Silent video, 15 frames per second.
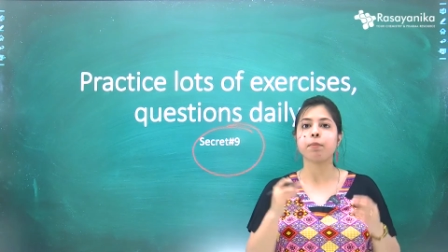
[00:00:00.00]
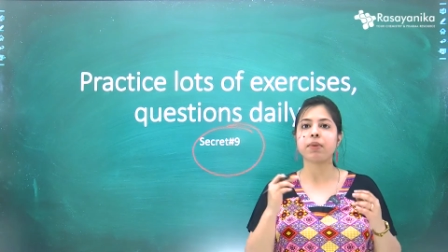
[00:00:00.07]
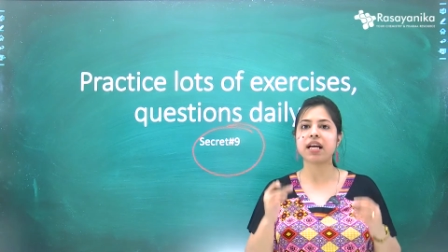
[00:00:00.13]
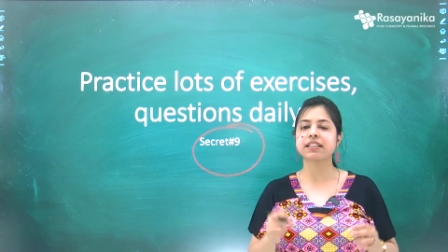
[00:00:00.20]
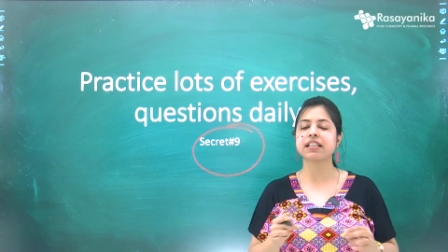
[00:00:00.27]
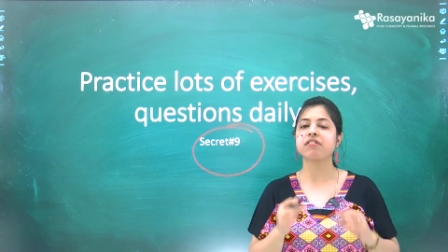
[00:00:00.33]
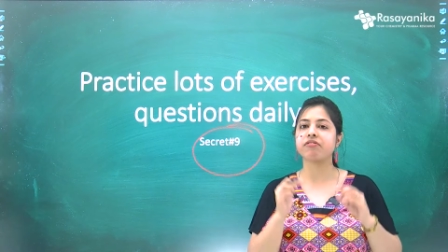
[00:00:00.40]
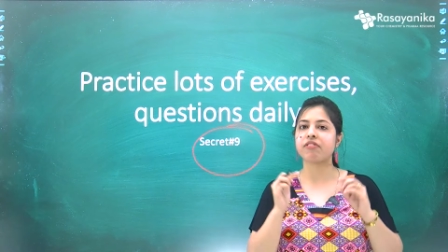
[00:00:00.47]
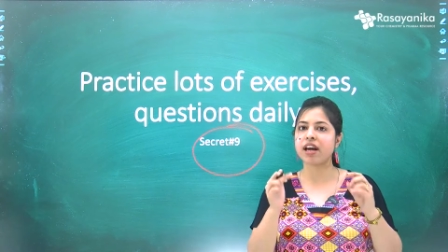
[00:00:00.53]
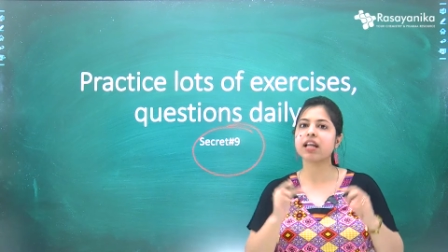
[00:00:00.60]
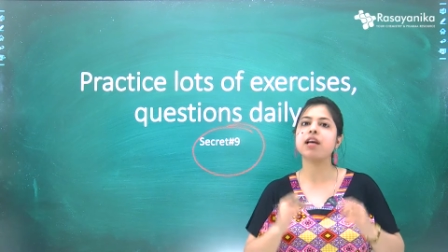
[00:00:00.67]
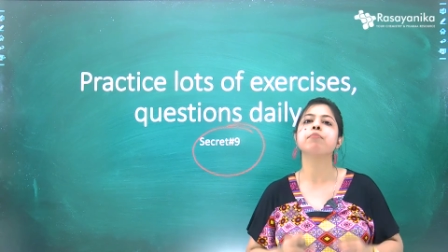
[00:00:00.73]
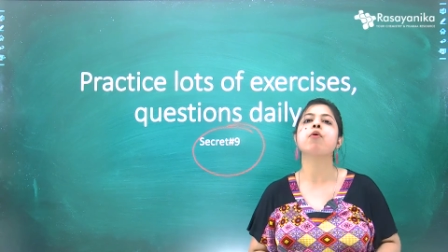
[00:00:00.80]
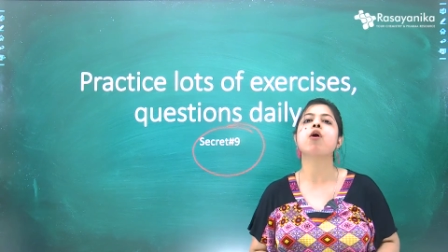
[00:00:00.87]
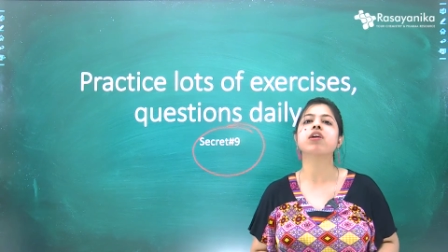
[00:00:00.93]
plays a
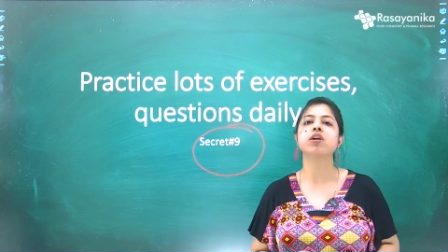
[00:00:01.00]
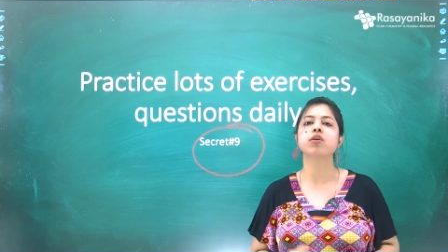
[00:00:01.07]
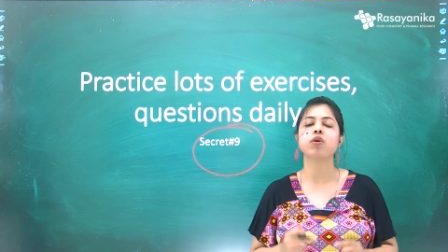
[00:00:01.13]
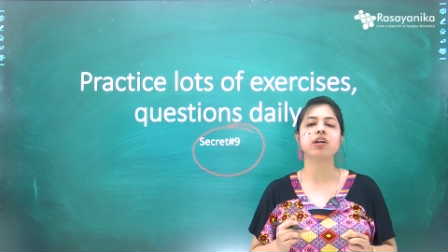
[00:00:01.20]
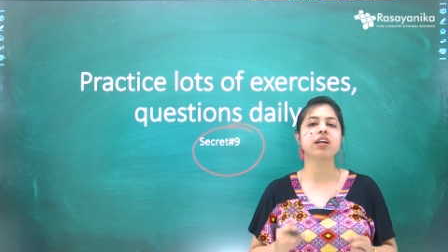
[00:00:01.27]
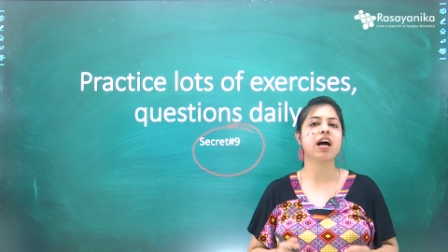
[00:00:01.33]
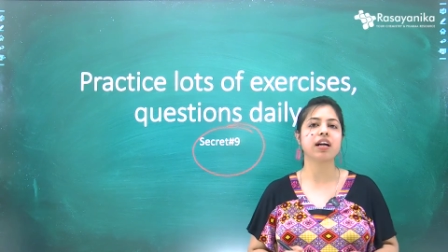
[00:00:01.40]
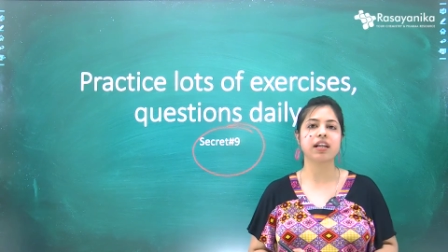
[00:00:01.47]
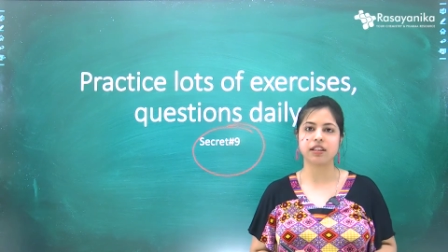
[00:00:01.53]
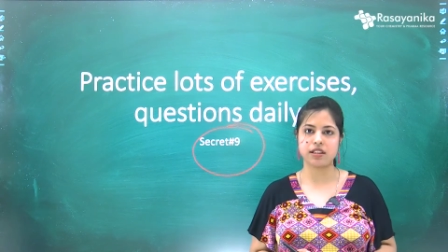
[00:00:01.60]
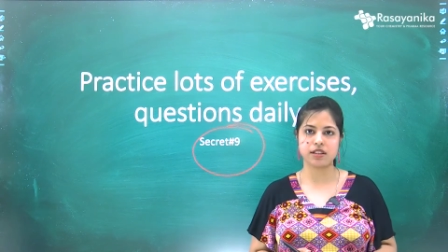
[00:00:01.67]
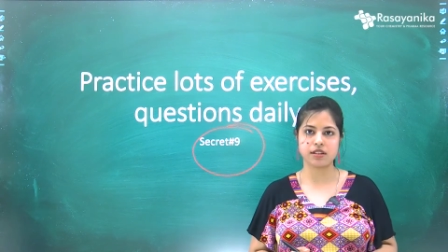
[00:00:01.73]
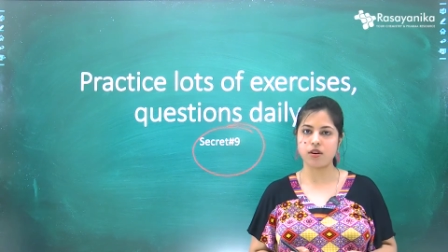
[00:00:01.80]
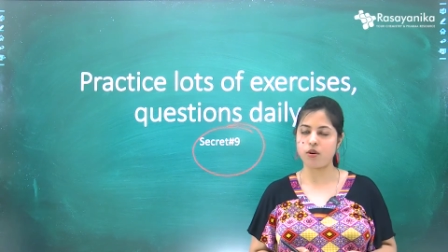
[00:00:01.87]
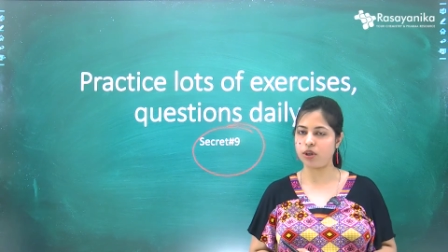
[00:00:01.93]
very important role regarding
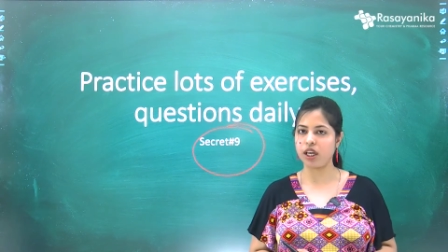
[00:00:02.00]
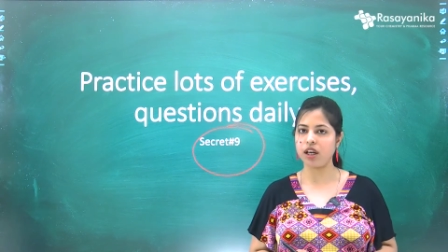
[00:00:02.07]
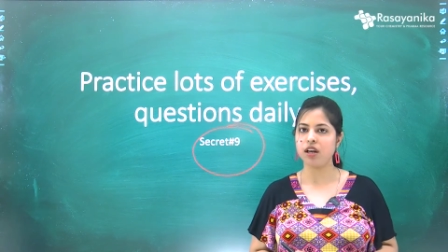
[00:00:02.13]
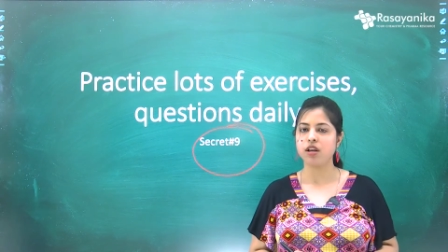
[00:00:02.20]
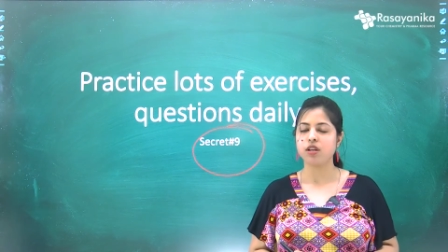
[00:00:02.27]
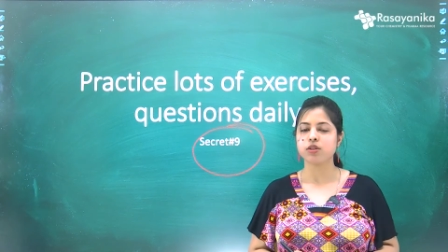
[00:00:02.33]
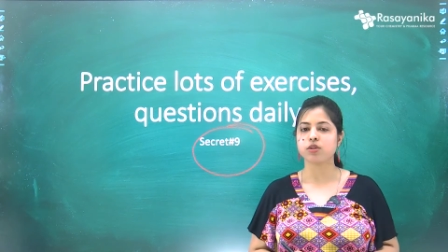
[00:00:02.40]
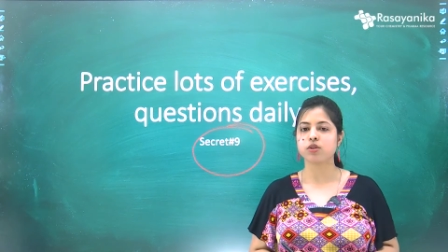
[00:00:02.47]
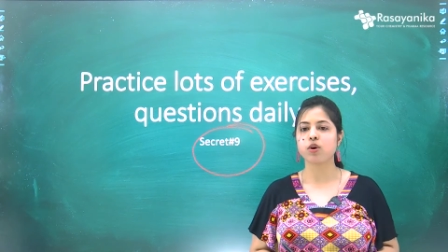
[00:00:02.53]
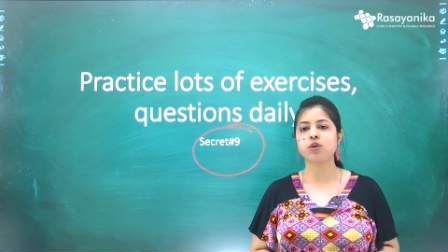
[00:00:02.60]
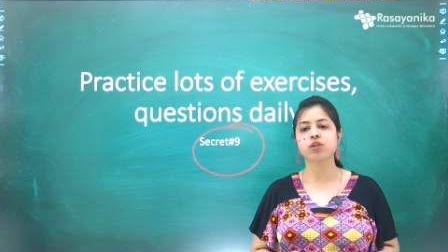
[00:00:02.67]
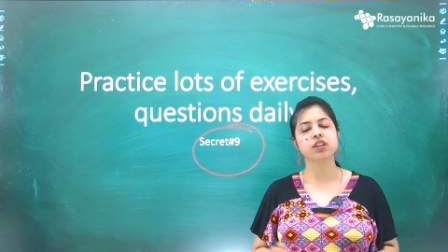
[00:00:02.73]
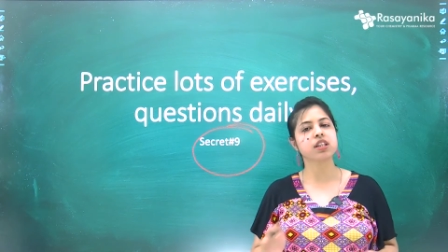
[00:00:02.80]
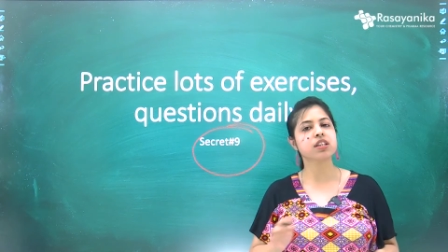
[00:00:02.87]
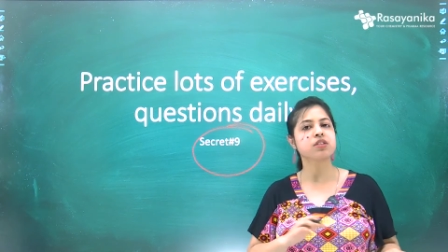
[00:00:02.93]
this okay
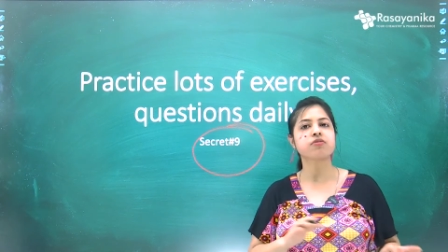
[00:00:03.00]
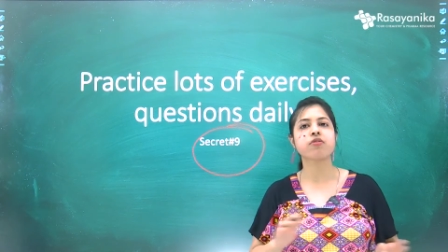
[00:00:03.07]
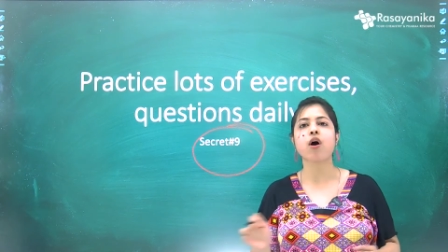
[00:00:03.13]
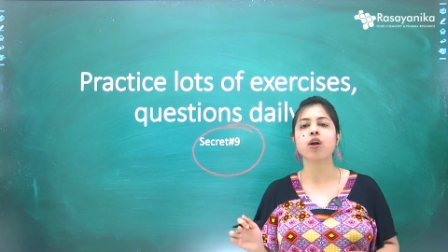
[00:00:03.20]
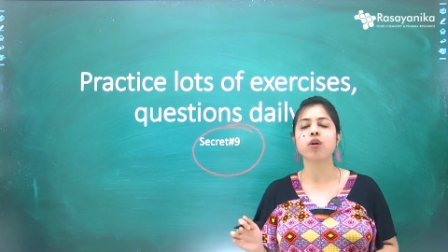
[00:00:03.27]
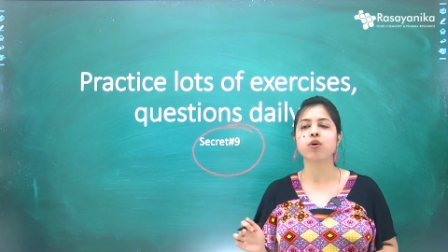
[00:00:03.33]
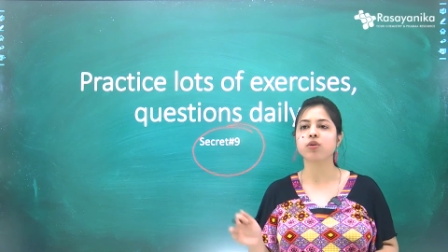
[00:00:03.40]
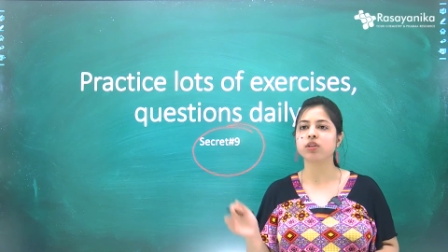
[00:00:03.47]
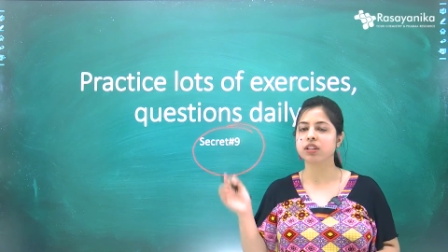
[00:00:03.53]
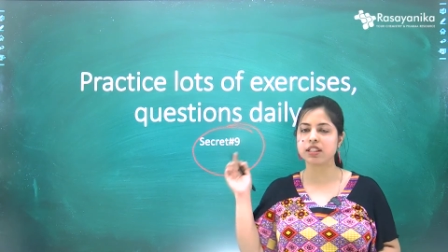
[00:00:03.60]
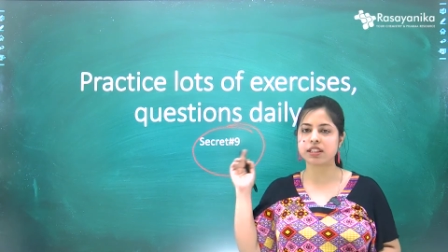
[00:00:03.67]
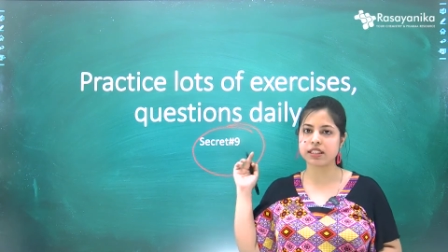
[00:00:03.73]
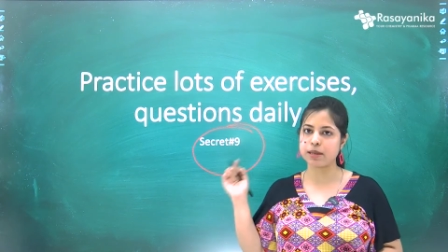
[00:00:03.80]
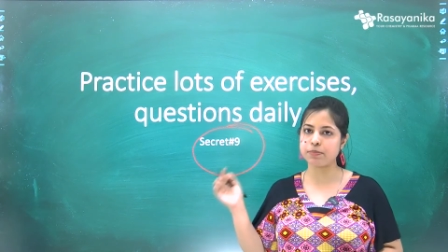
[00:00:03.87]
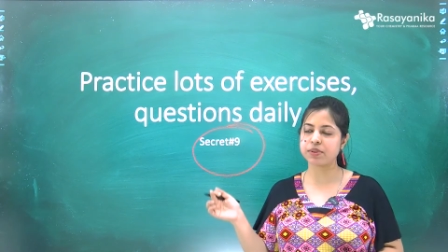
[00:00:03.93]
so just follow
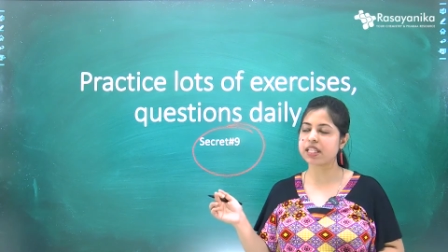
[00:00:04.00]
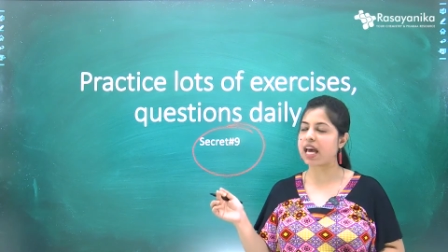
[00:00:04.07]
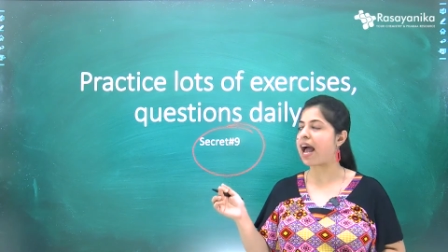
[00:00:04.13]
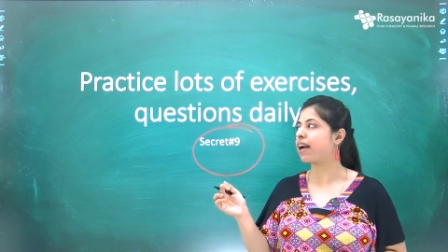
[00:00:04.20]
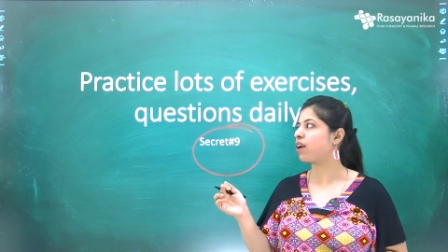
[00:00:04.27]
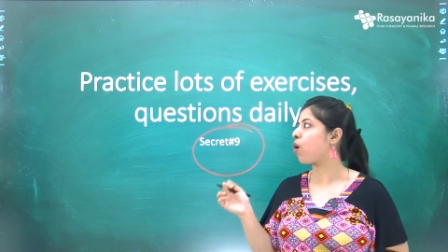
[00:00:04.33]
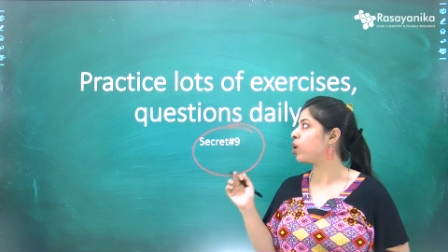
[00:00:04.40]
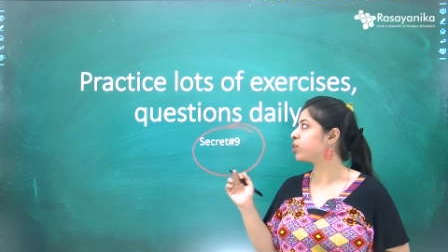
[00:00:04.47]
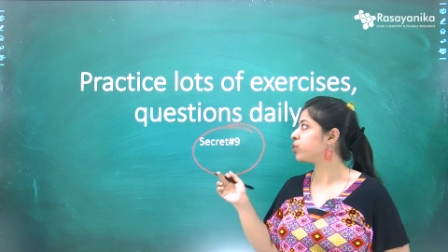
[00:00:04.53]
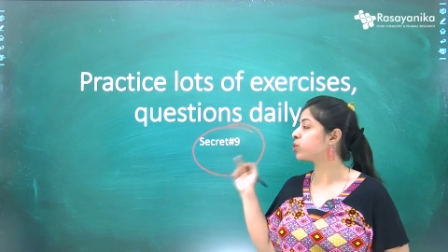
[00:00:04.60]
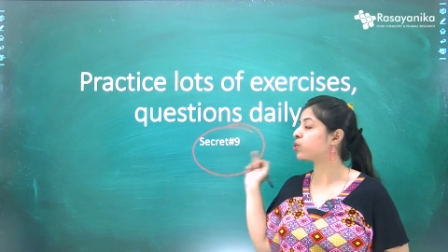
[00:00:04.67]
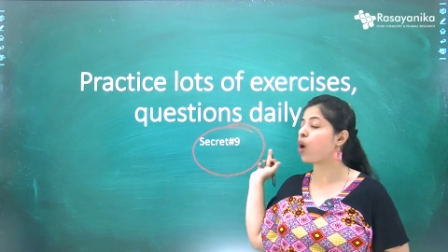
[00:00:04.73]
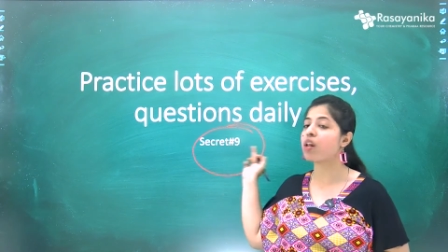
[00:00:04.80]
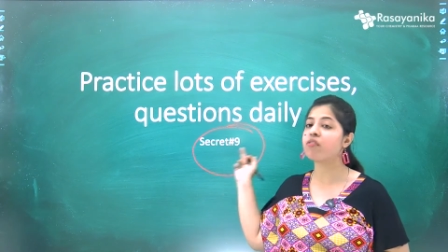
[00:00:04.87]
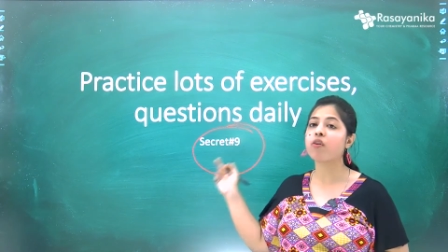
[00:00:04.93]
these tips and also
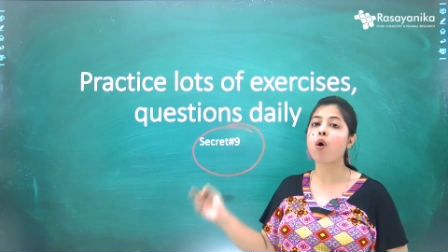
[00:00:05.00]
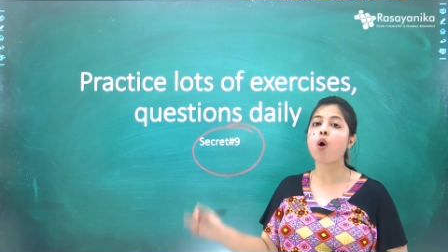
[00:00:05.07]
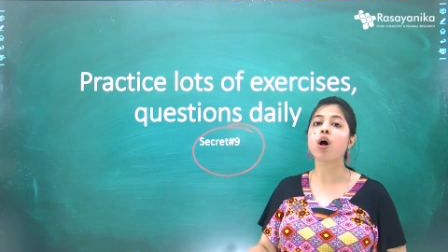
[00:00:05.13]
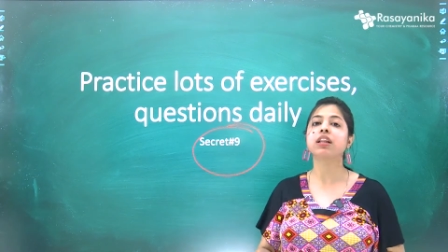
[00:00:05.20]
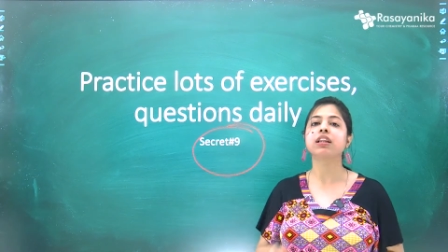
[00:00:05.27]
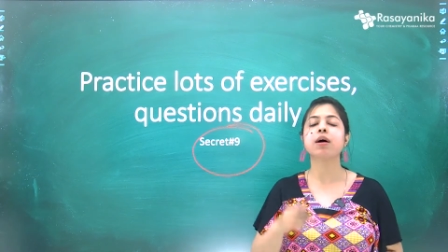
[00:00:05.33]
solve all